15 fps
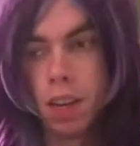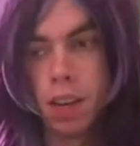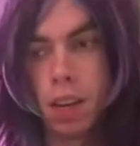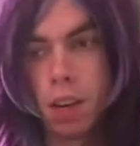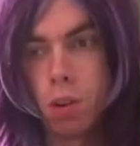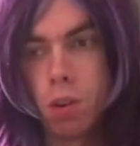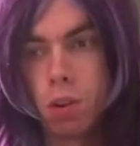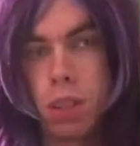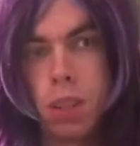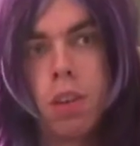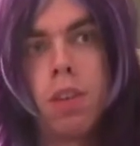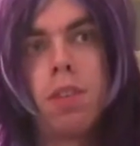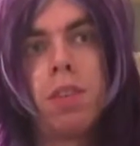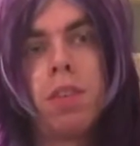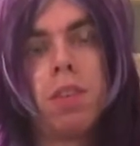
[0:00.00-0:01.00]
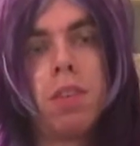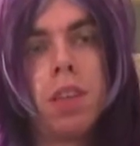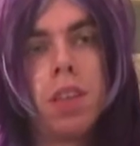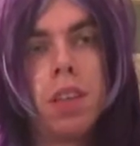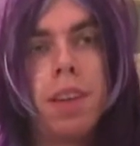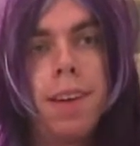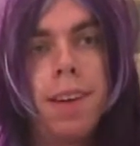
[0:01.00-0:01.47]
And I looked in over
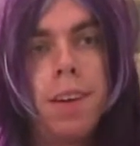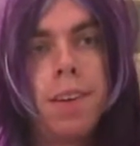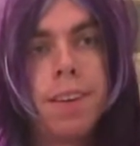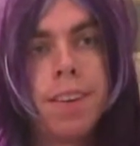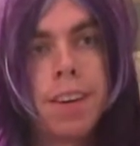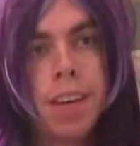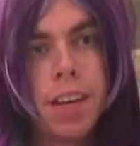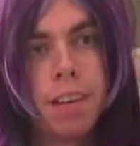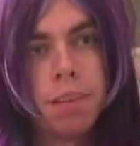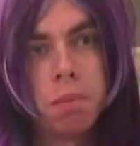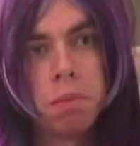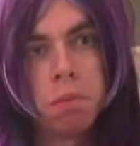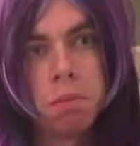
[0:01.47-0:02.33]
and I heard it again.